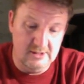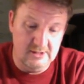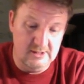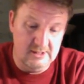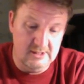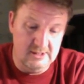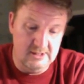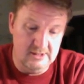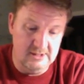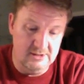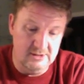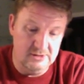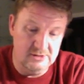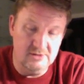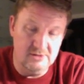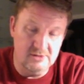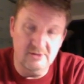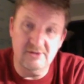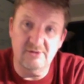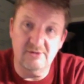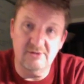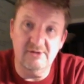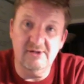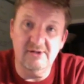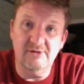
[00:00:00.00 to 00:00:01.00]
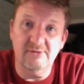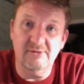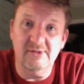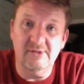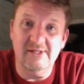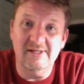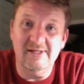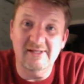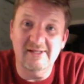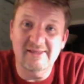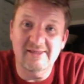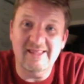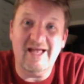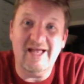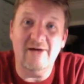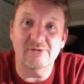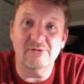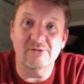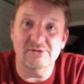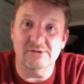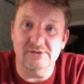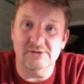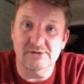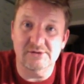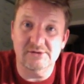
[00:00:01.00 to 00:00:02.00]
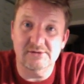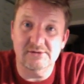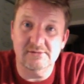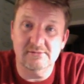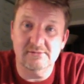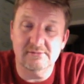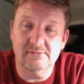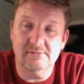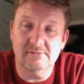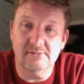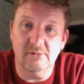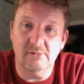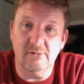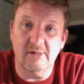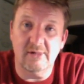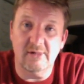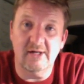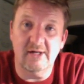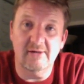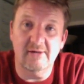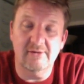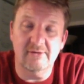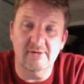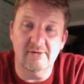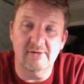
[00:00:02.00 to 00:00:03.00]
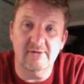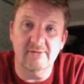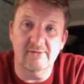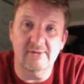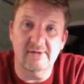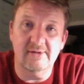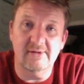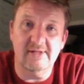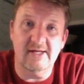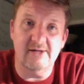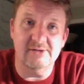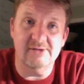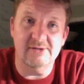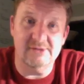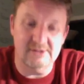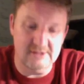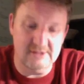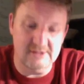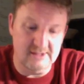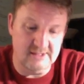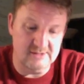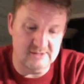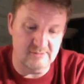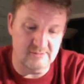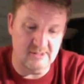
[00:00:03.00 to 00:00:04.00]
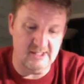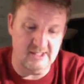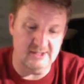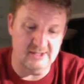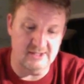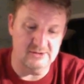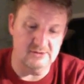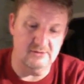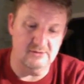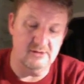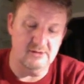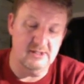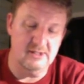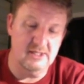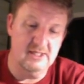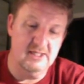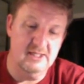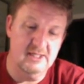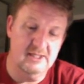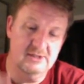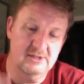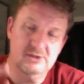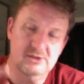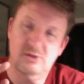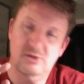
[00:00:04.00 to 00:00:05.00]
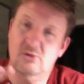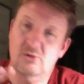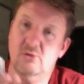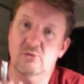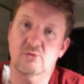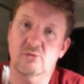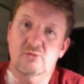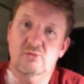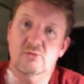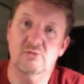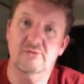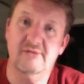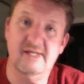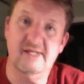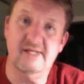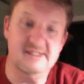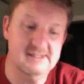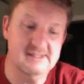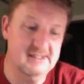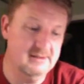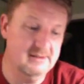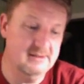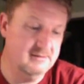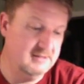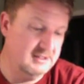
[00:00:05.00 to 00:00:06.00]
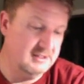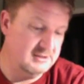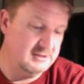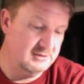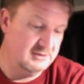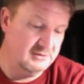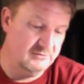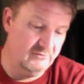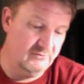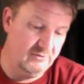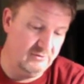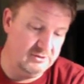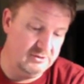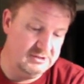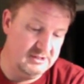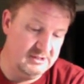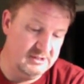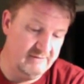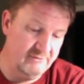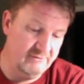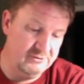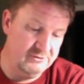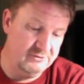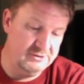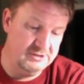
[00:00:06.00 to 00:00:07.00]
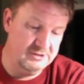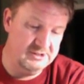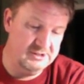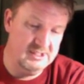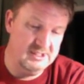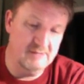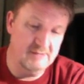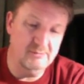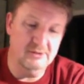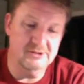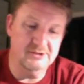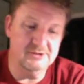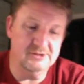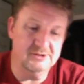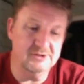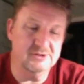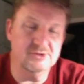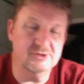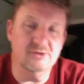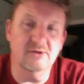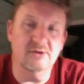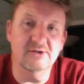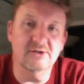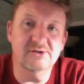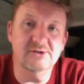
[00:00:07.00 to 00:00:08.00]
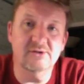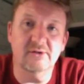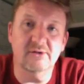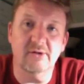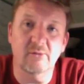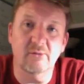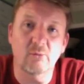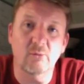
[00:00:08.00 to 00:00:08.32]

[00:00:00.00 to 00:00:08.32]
is 33 thousandths. Okay, 33 thousandths, and that's my answer. So that's it. That's as far as that first example is concerned. Let's look at